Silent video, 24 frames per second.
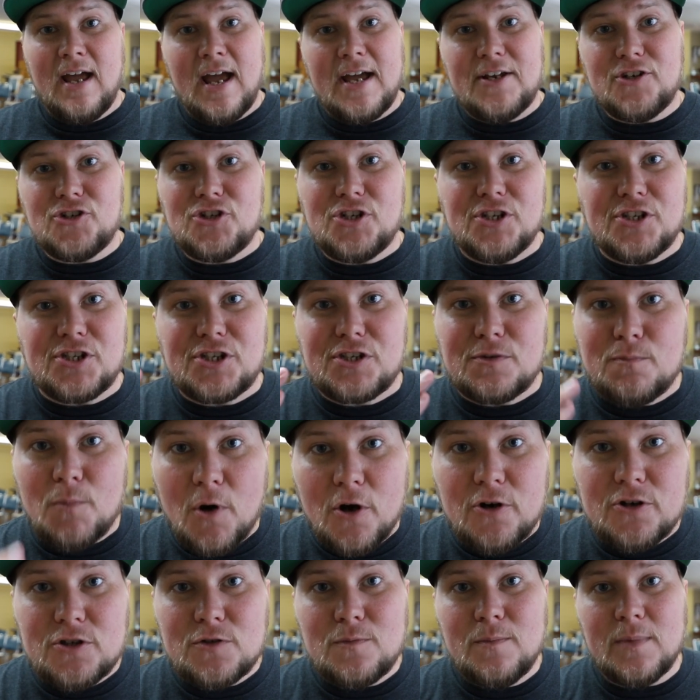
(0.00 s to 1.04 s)
and she
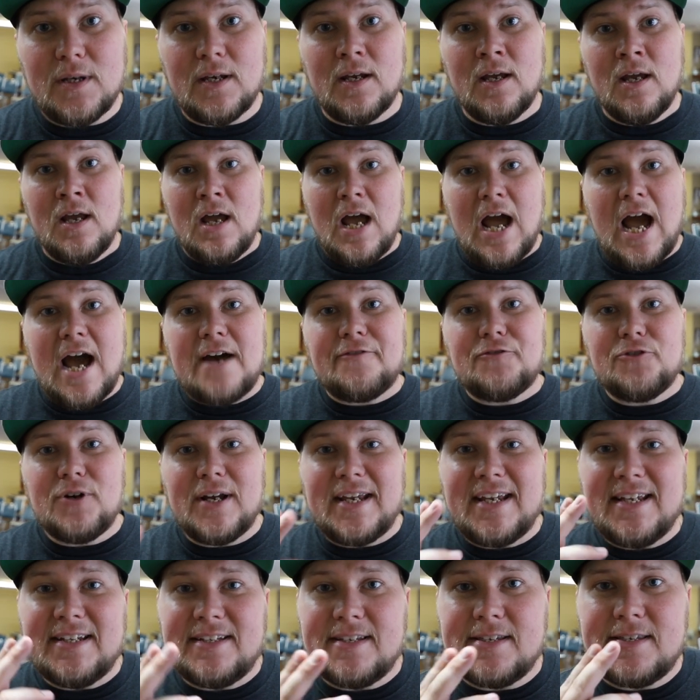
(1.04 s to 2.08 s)
smokes me, after
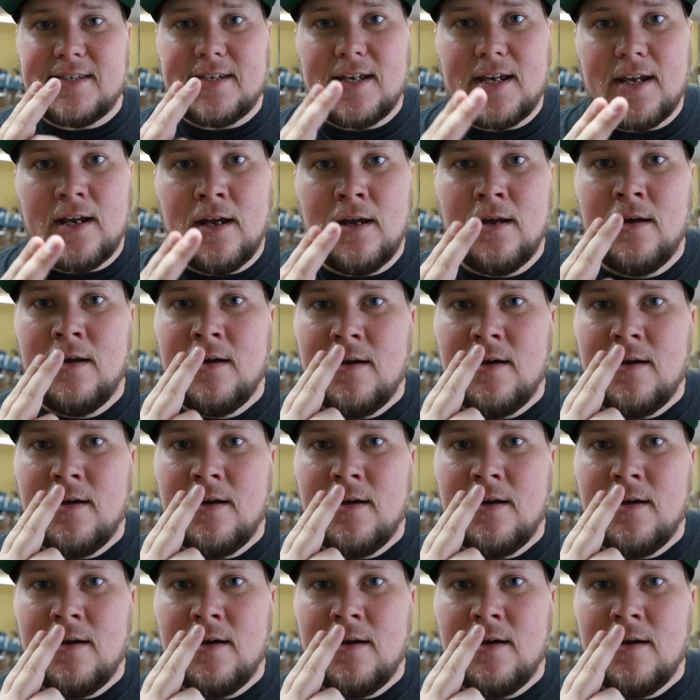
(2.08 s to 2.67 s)
I get to say,